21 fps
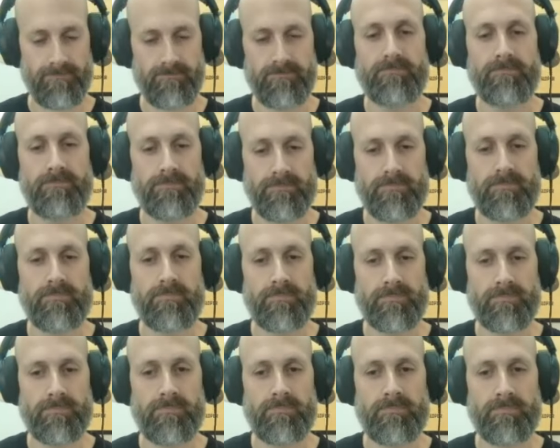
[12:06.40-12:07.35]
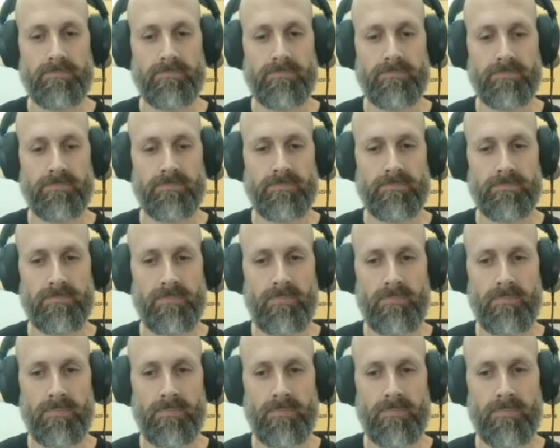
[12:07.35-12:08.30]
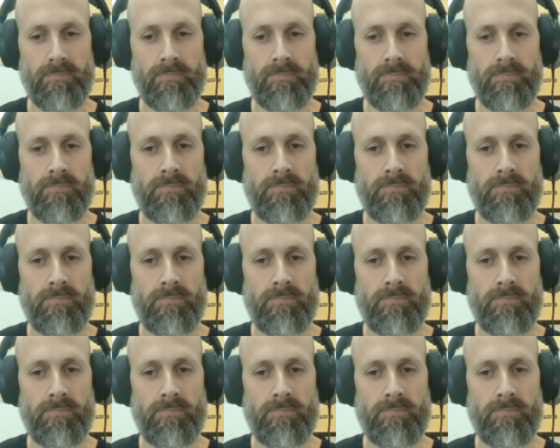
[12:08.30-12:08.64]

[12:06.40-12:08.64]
(silent)